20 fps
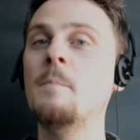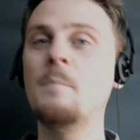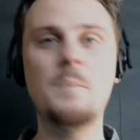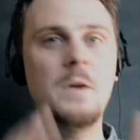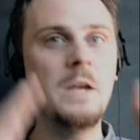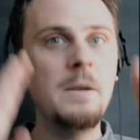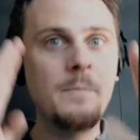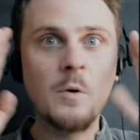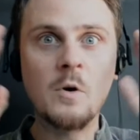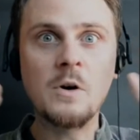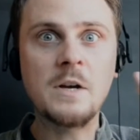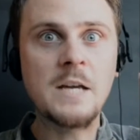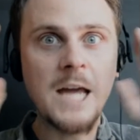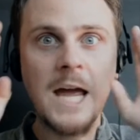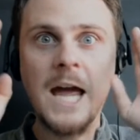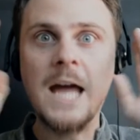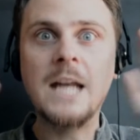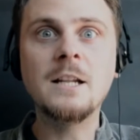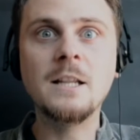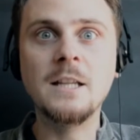People
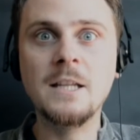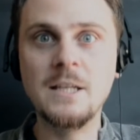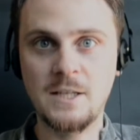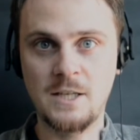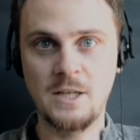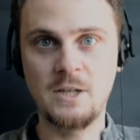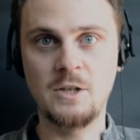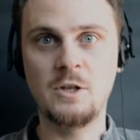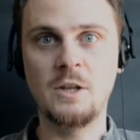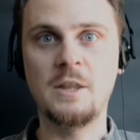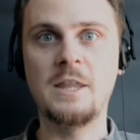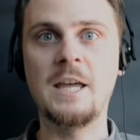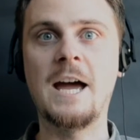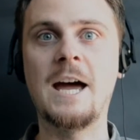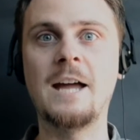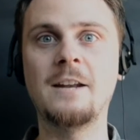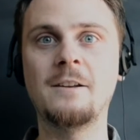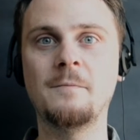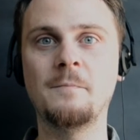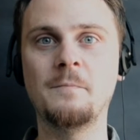can't listen to
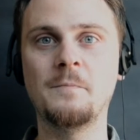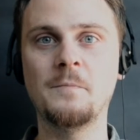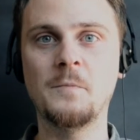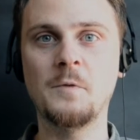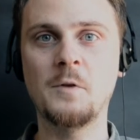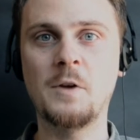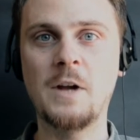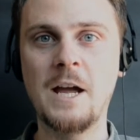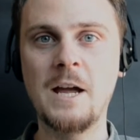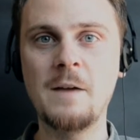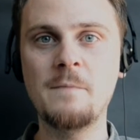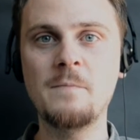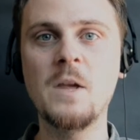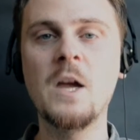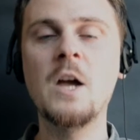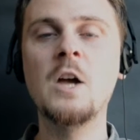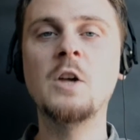that, okay?